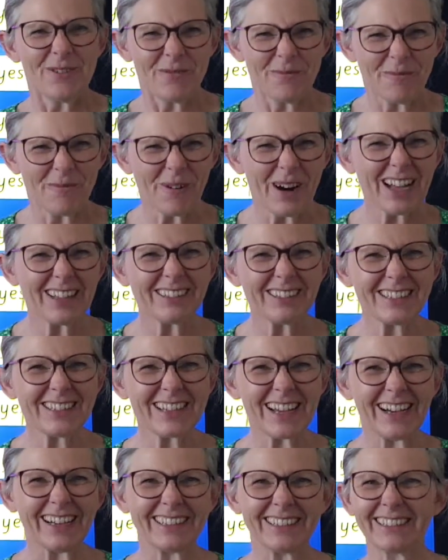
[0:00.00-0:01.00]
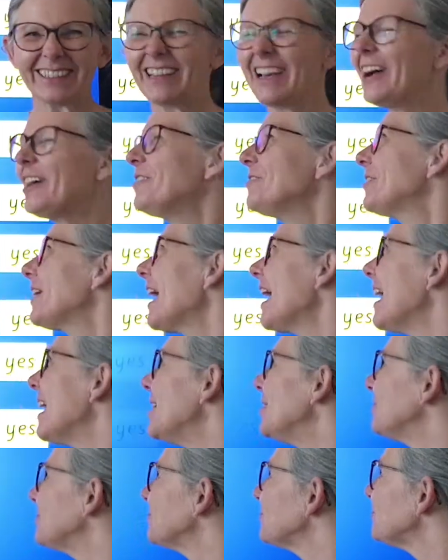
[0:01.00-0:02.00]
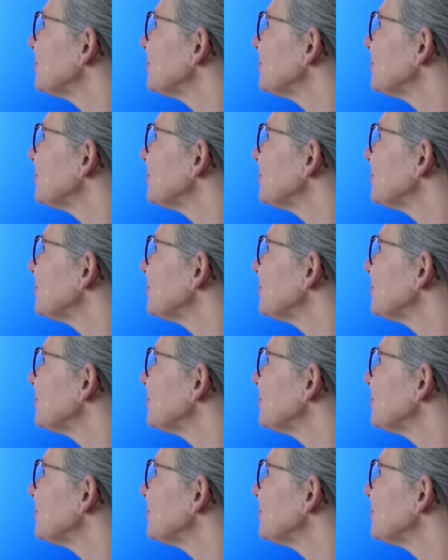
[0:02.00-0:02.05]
Well done. Okay.